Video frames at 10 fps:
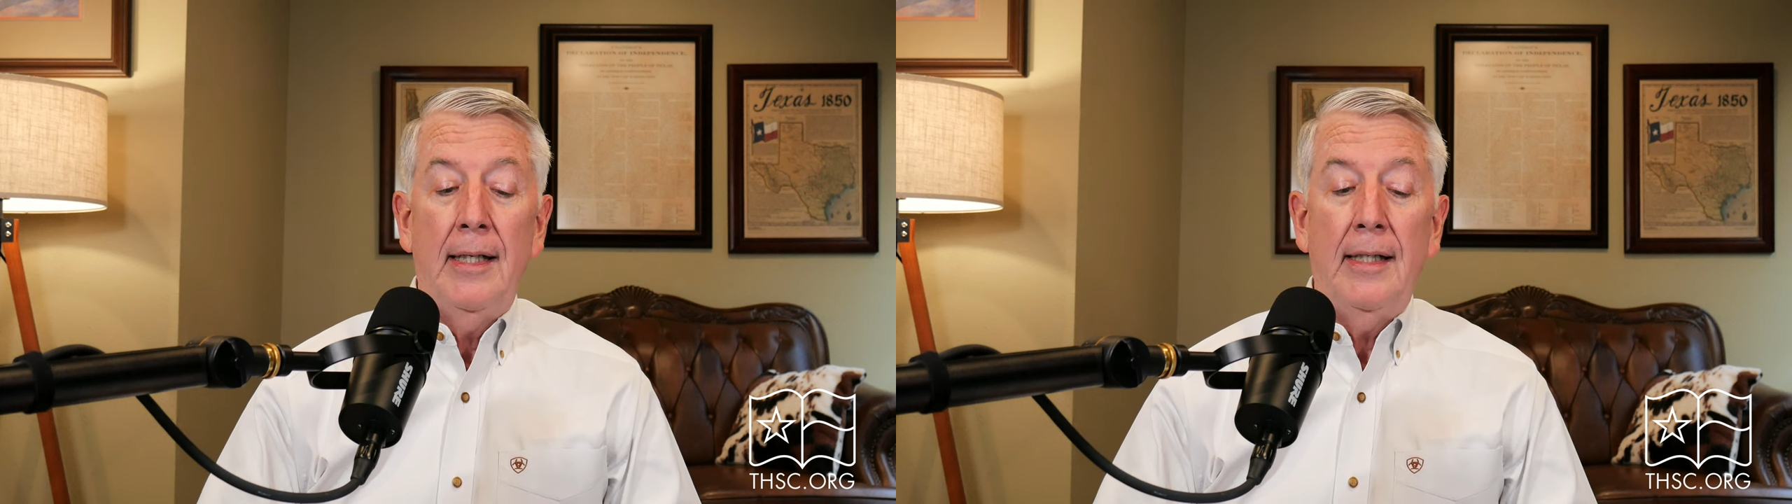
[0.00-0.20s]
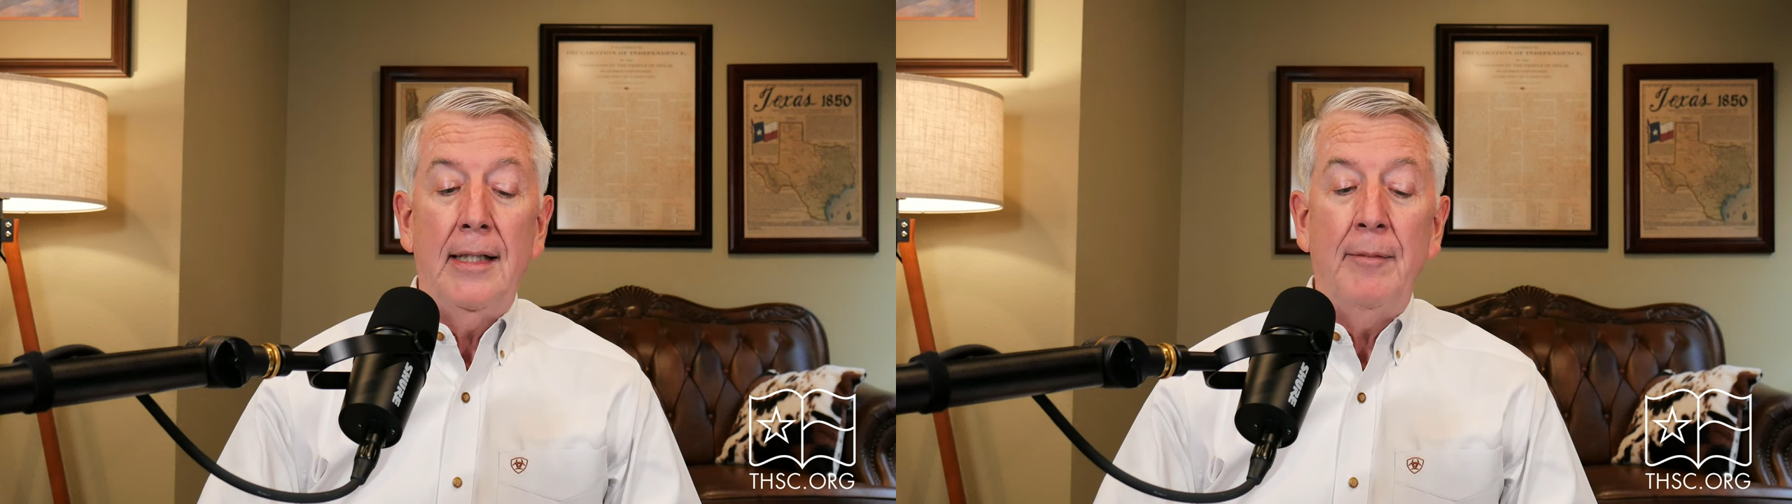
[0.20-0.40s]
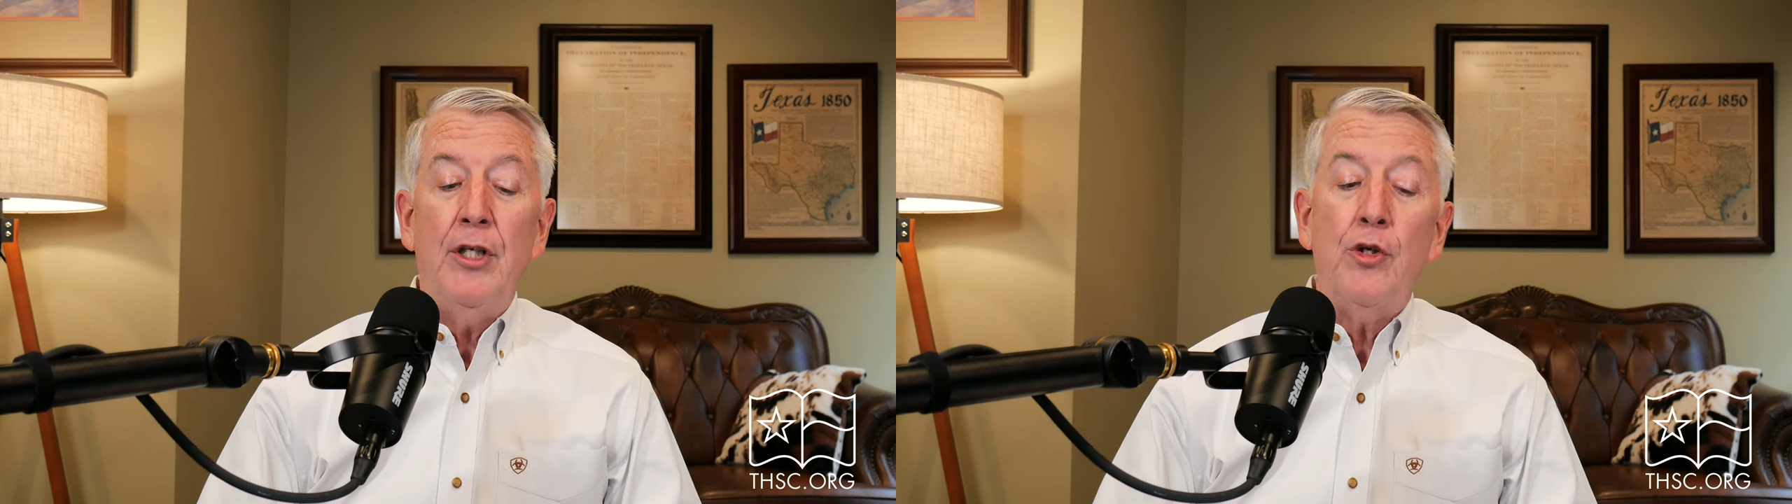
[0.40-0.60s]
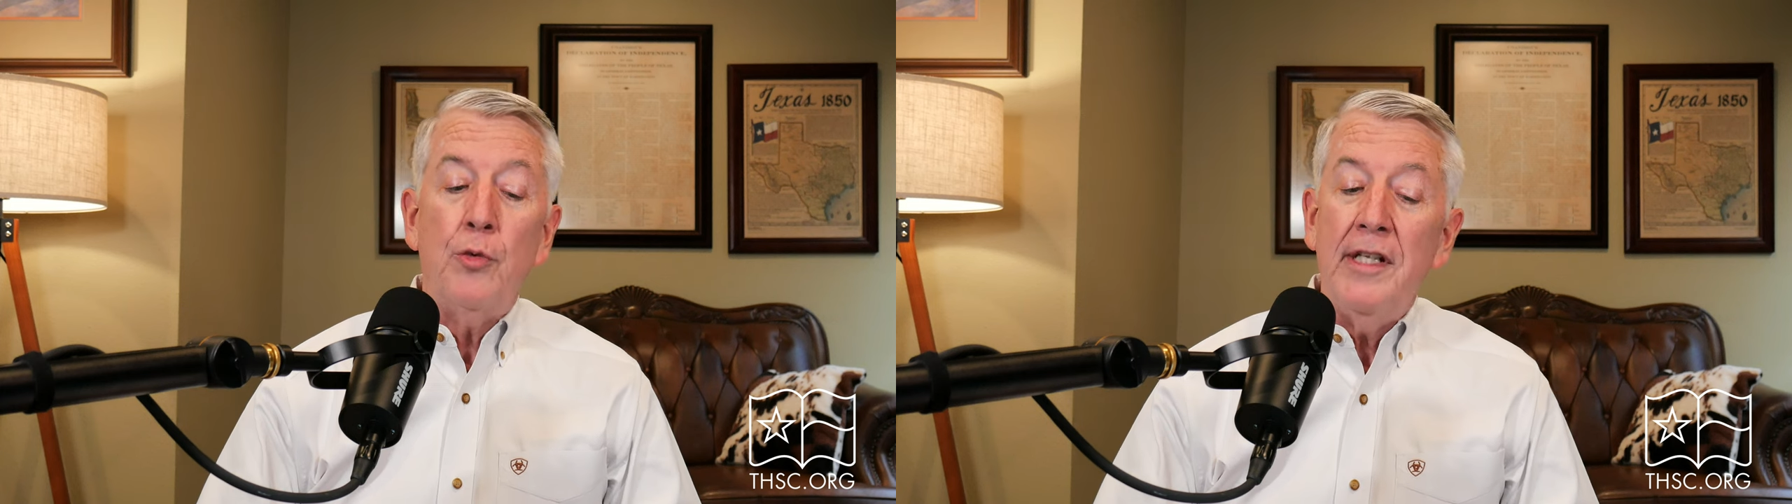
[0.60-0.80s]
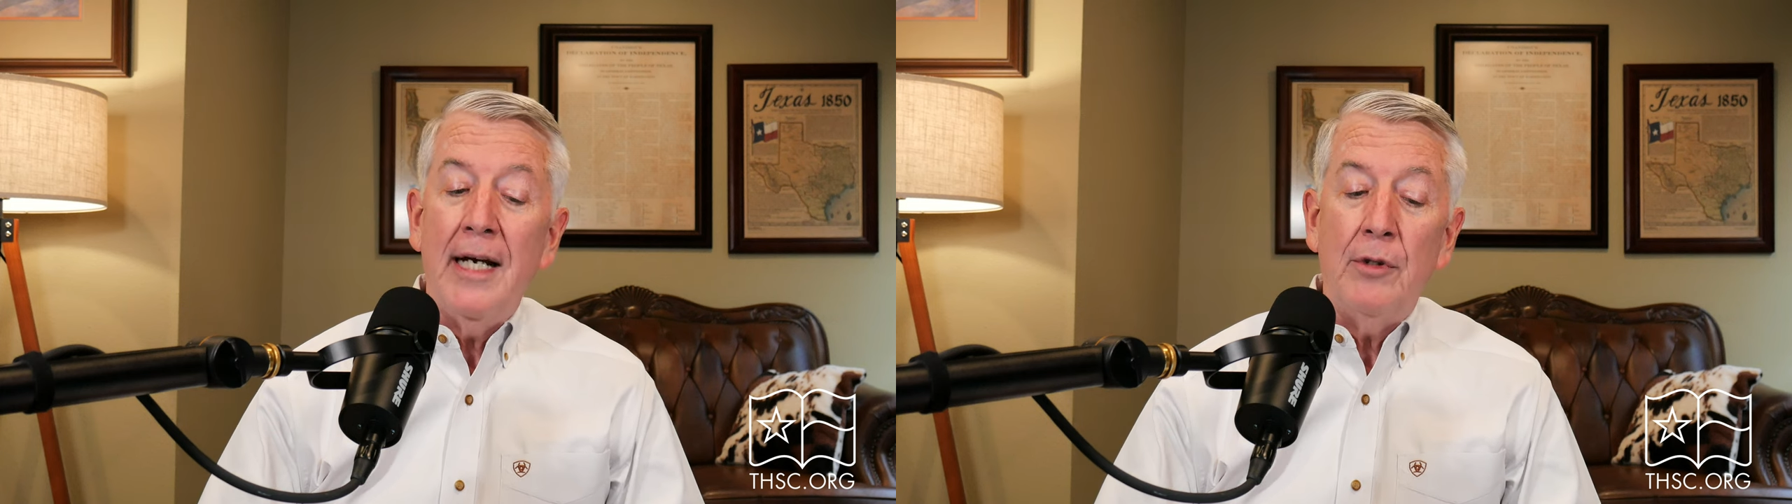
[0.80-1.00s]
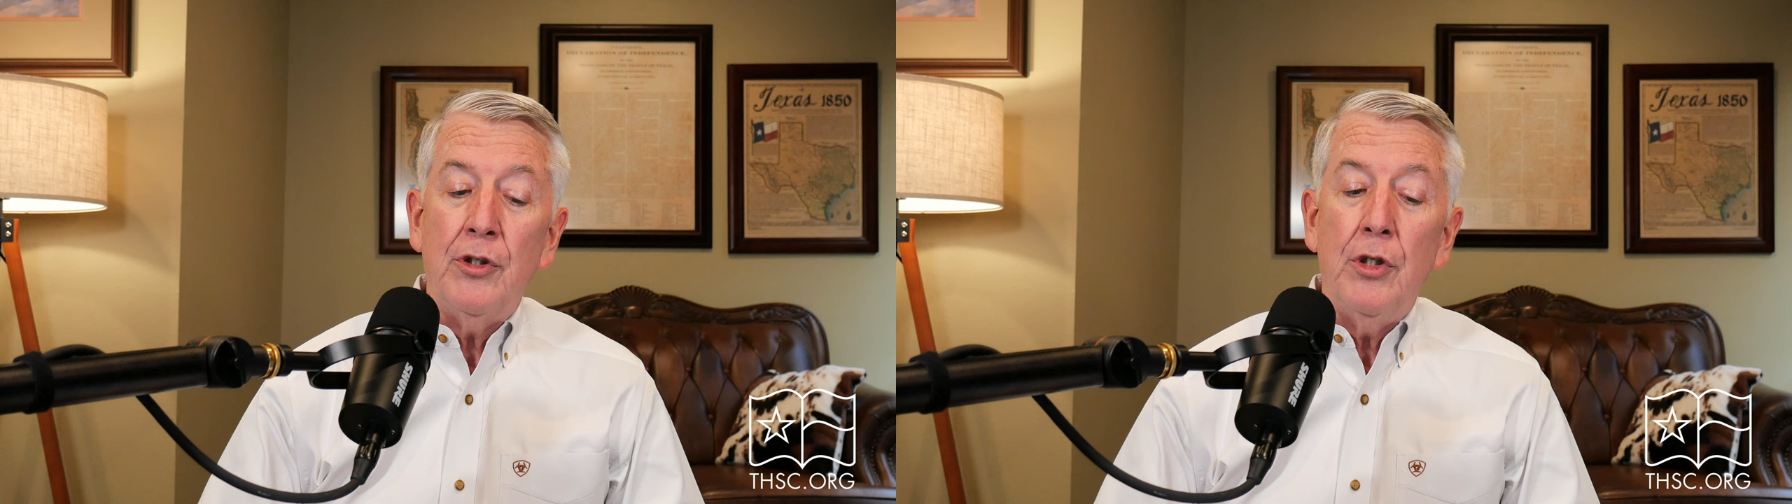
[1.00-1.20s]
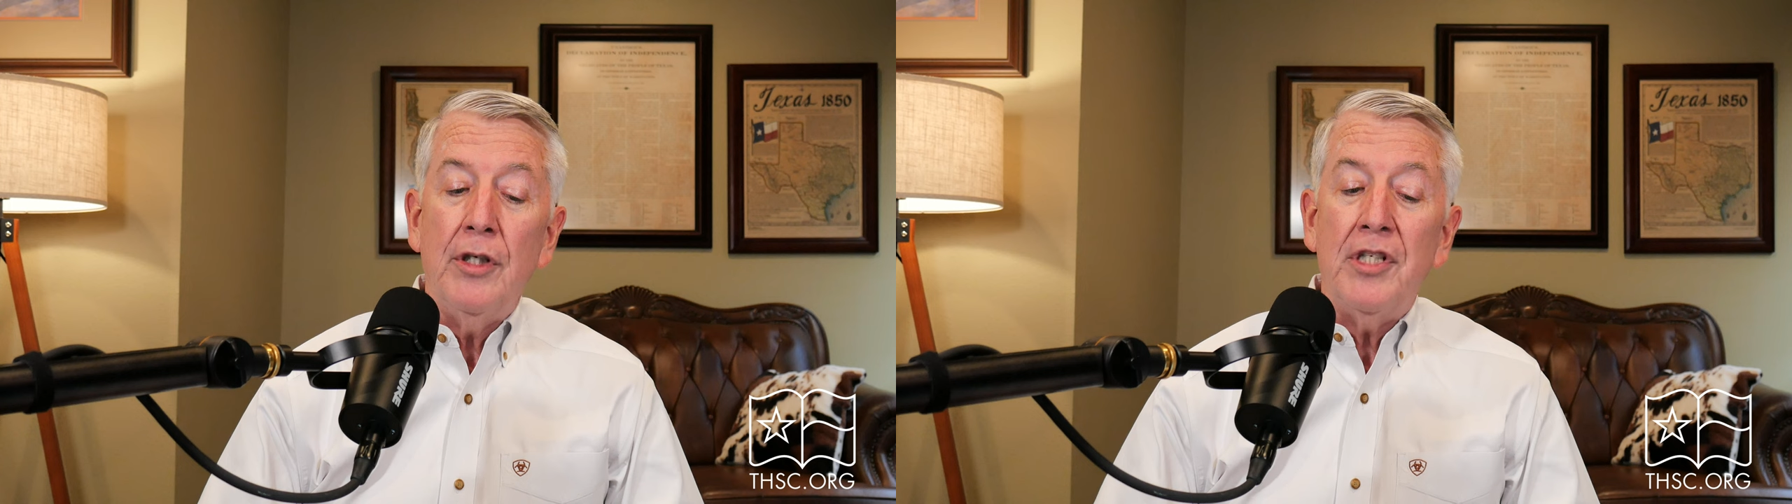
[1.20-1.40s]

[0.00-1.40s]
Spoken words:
Let me just read that one to you.